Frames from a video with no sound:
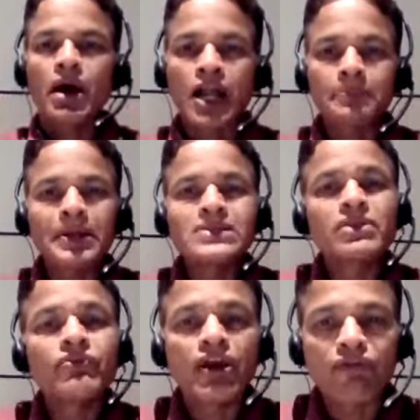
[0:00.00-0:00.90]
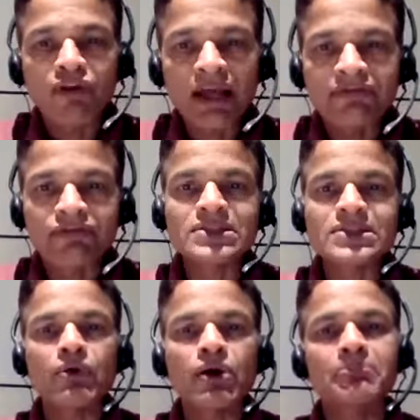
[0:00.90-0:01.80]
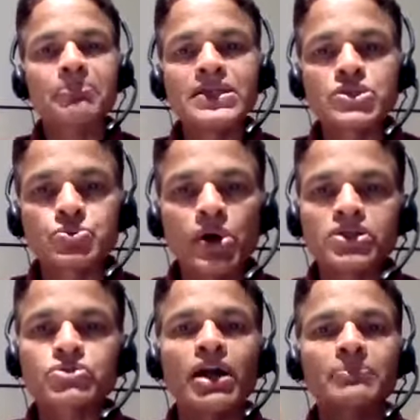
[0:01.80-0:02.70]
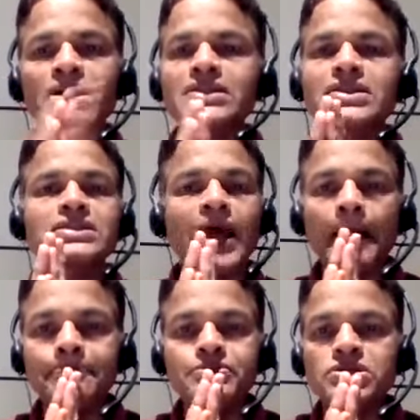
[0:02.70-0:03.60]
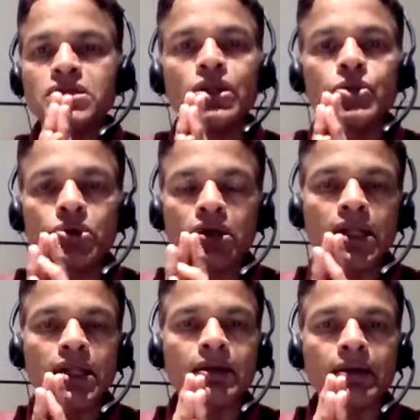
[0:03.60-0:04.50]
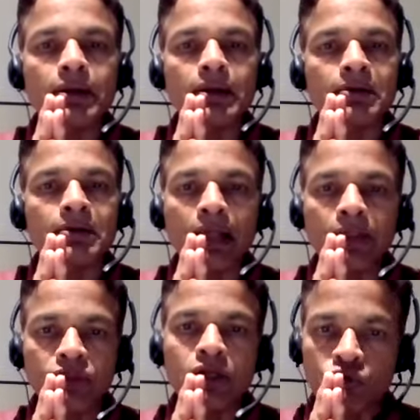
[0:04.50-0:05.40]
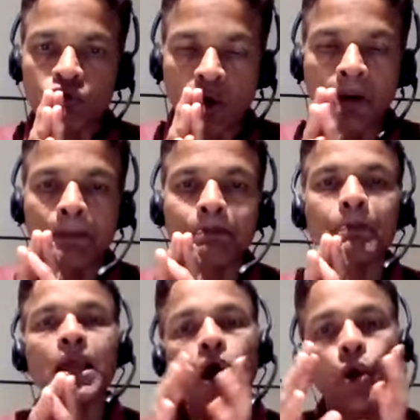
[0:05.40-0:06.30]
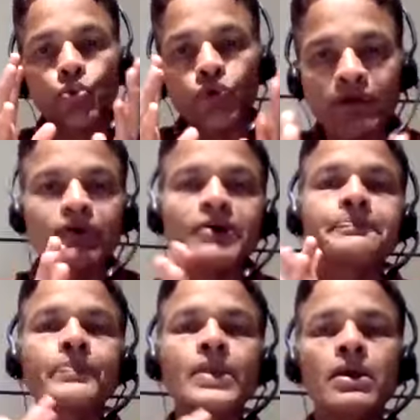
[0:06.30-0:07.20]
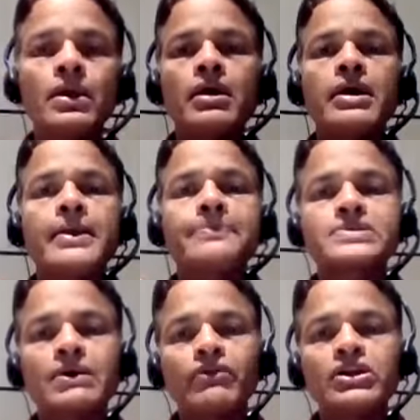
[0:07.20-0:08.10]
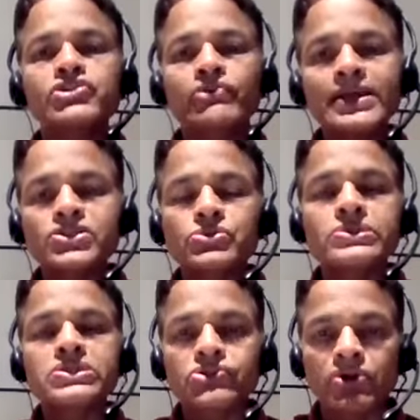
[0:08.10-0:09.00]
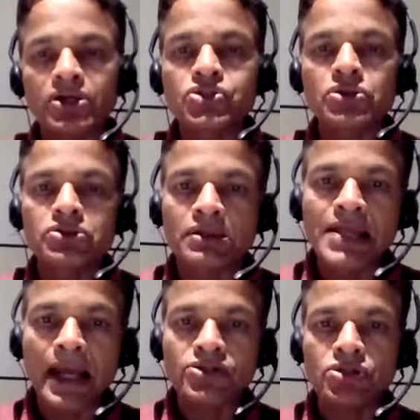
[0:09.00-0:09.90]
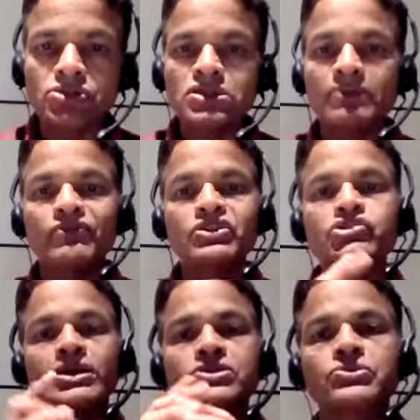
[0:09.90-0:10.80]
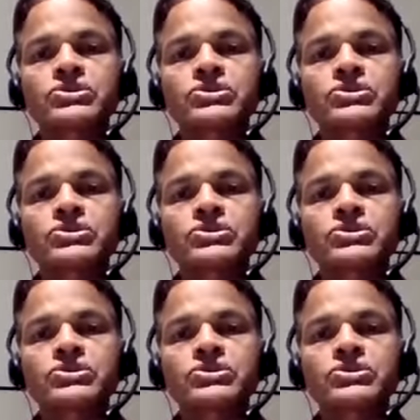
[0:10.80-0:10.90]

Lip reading: RPTs are the way of life. That's how companies work. So RPTs, there's absolutely nothing wrong. However, if someone tries to structure transactions or someone tries to